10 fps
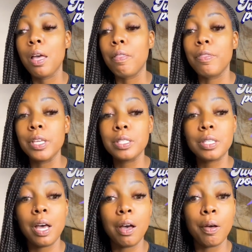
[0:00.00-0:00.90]
This,
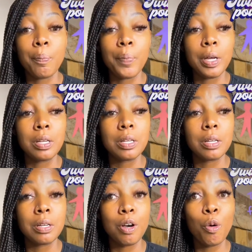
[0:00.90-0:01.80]
um,
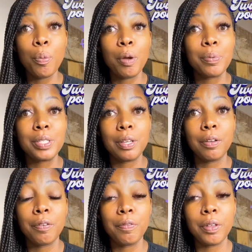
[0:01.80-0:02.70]
whole purpose
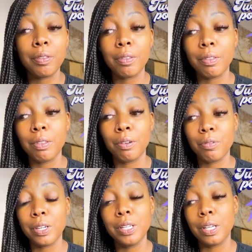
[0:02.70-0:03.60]
of the
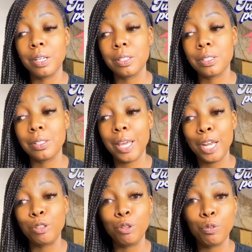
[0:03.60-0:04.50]
readings that I
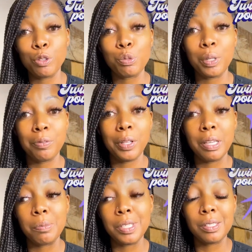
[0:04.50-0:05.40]
do for twin
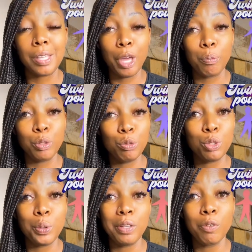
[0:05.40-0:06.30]
flames is to help you
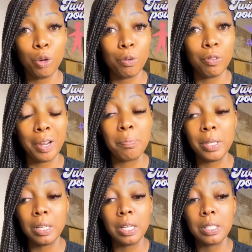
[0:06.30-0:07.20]
to evolve, right?
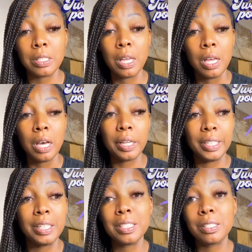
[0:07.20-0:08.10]
Because
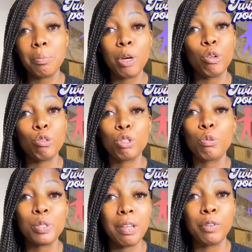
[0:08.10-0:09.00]
again, this is about your
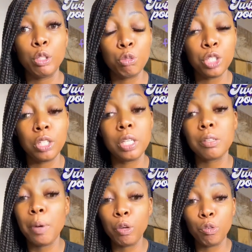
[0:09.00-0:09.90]
soul's evolution. It's
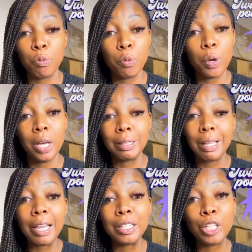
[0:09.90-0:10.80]
about you
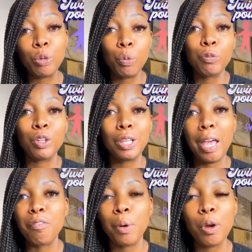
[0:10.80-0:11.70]
aligning with your
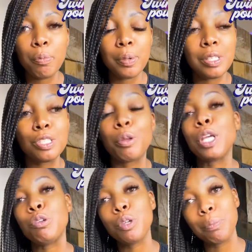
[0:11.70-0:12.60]
life purpose so
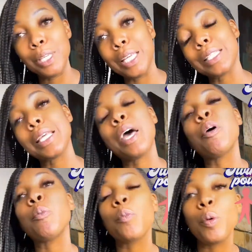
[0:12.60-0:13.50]
that you can begin to
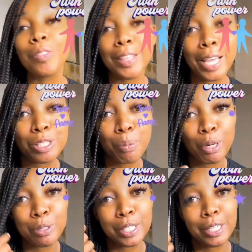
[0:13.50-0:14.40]
help the next
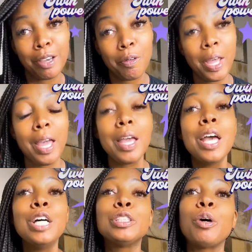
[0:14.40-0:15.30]
person okay
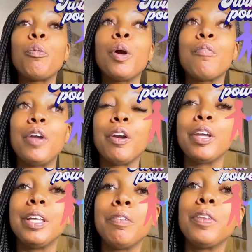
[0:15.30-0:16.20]
so we're very
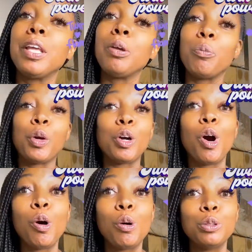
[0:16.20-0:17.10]
gifted and we're
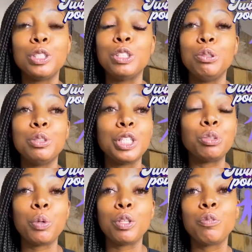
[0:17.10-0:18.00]
called to do
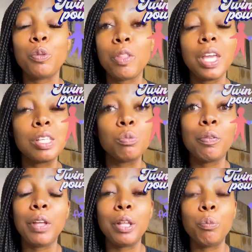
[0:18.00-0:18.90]
such wonderful things
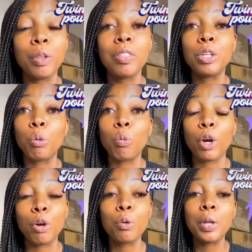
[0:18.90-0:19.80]
within within the
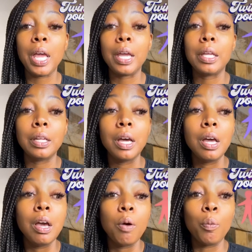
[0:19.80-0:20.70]
world and
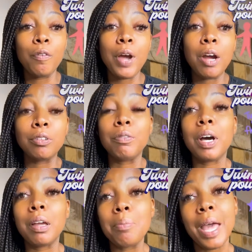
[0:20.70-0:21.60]
with our
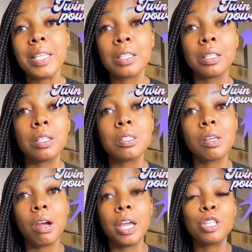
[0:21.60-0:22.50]
divine masculines
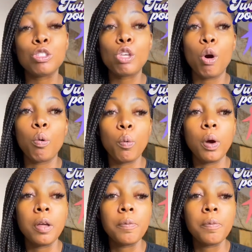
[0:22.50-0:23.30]
all right so